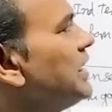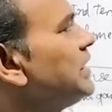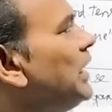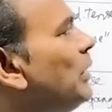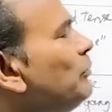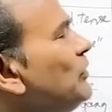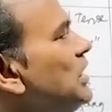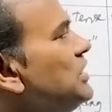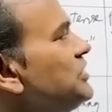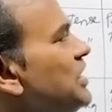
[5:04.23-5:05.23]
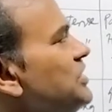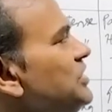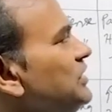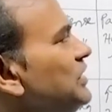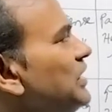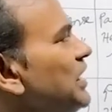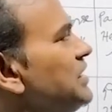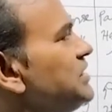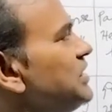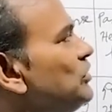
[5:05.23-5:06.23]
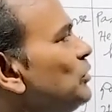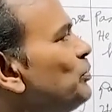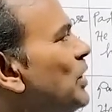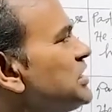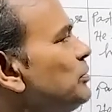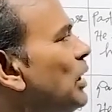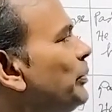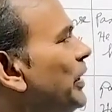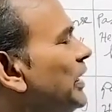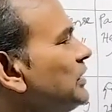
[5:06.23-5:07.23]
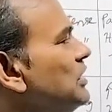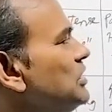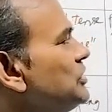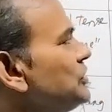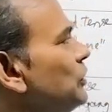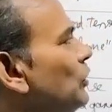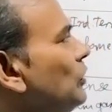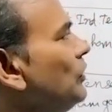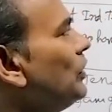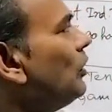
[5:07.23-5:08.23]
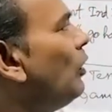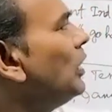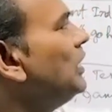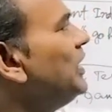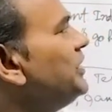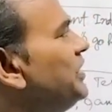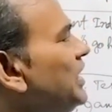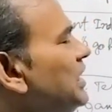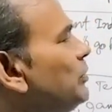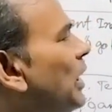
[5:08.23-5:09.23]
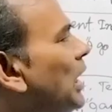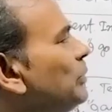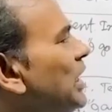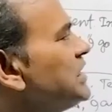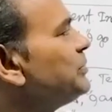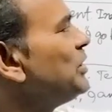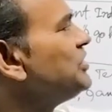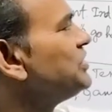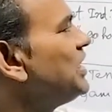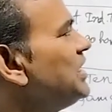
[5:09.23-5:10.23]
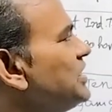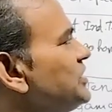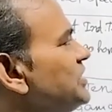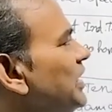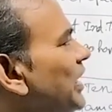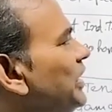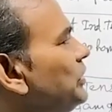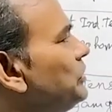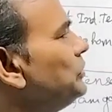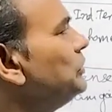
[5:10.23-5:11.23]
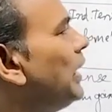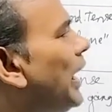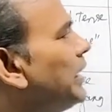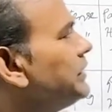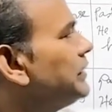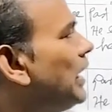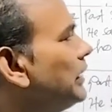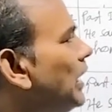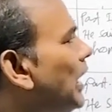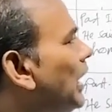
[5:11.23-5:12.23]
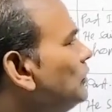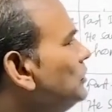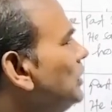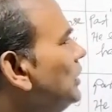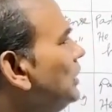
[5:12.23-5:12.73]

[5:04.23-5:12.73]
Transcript: As I am changing the tense into past perfect, so only did verb has been changed into had done. How?